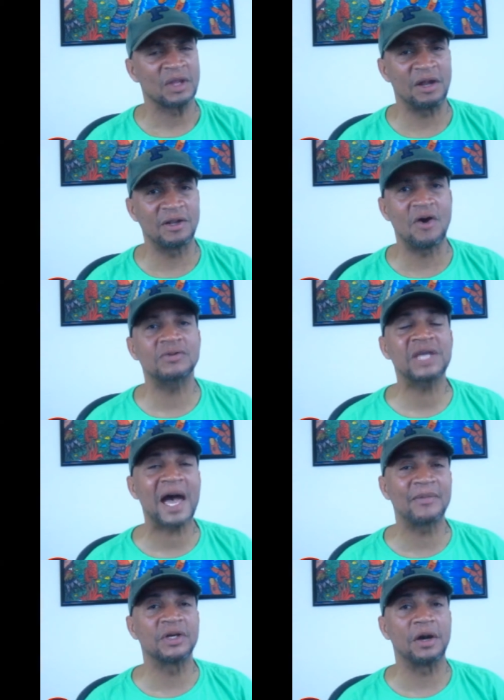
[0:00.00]
a long
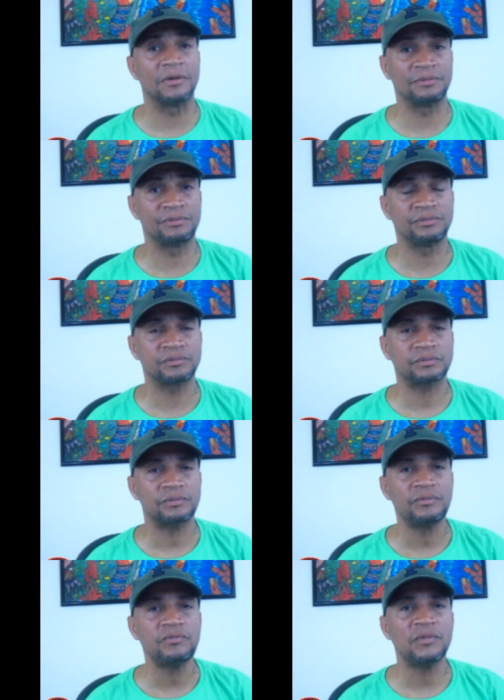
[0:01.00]
time ago,
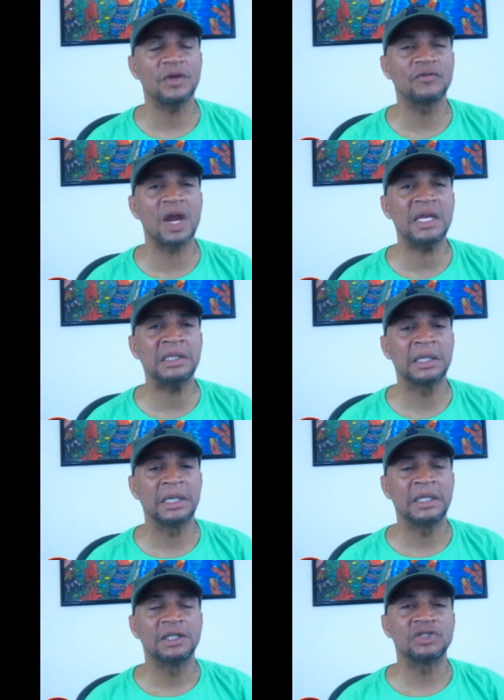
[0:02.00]
right?
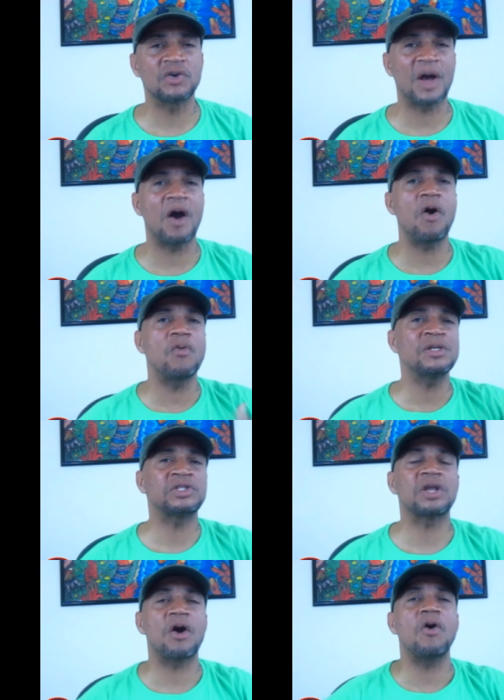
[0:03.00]
So I
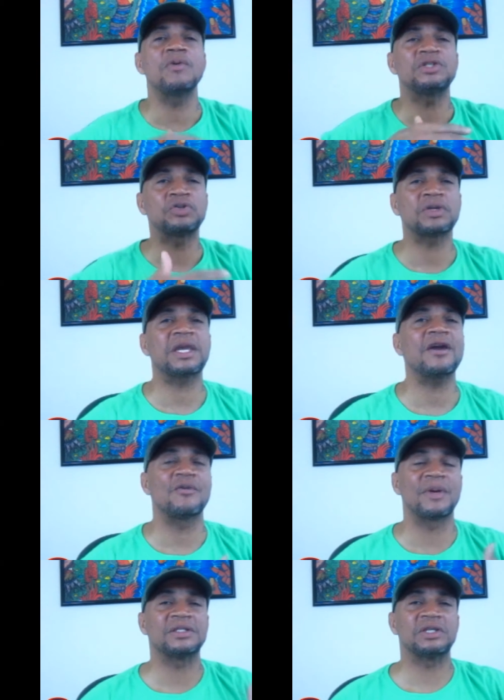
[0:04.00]
always took care
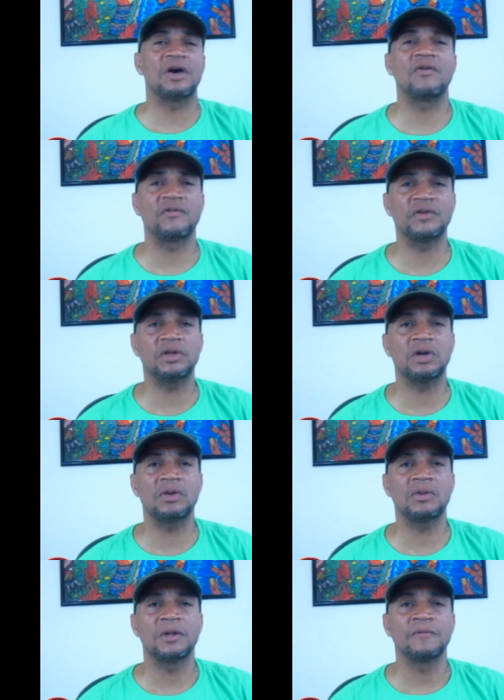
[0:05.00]
of myself, you
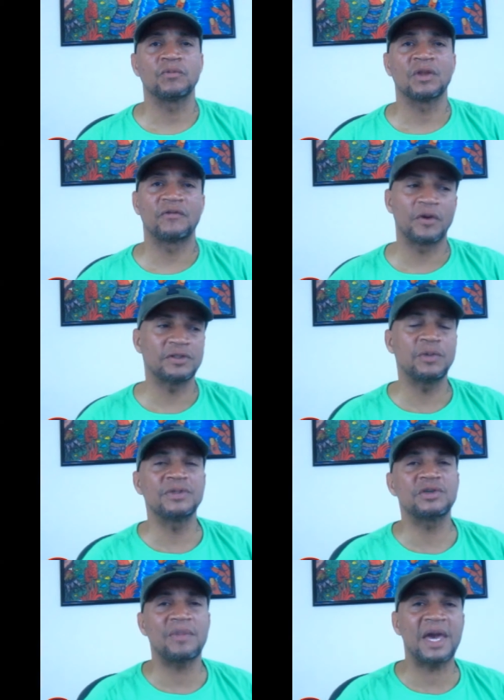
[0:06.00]
know? First it
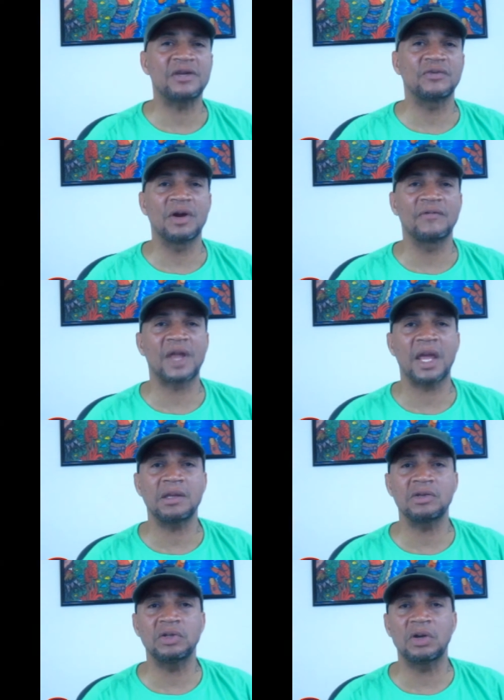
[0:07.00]
was a matter of,
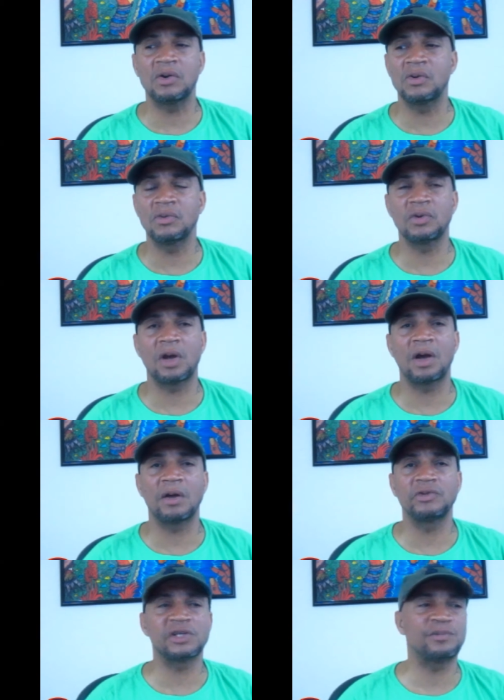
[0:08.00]
like, you know,
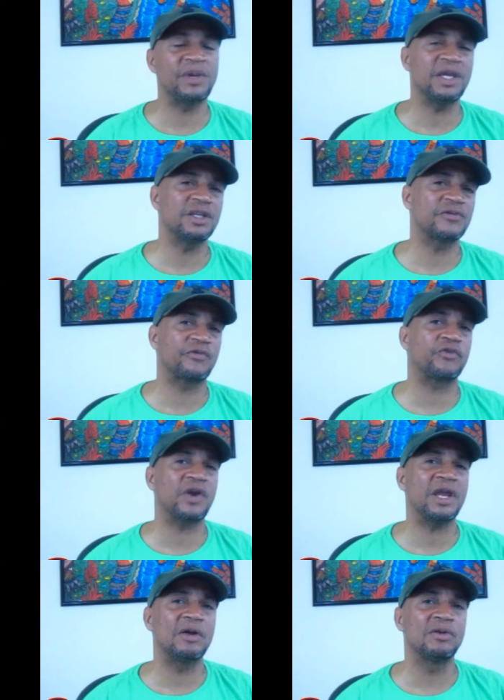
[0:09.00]
just being this
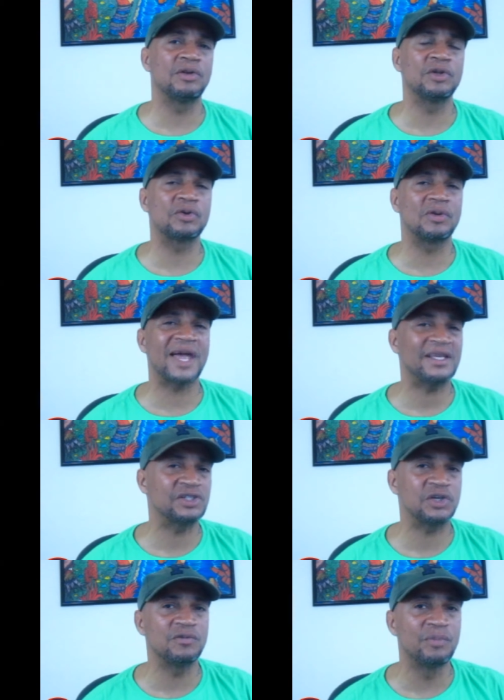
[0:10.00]
frail little
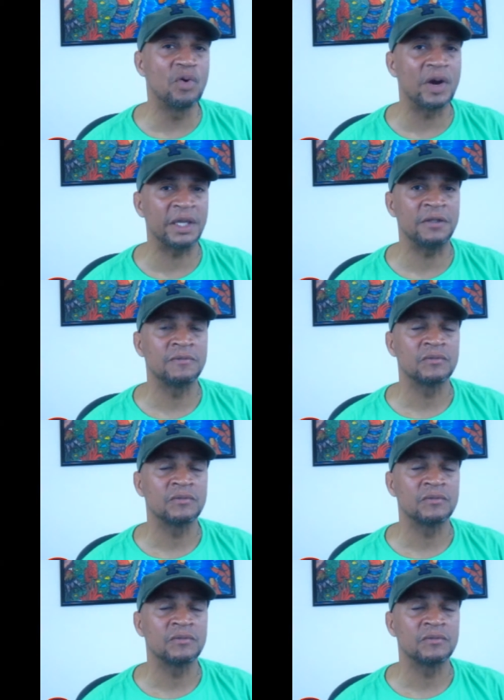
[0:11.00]
light-skinned boy,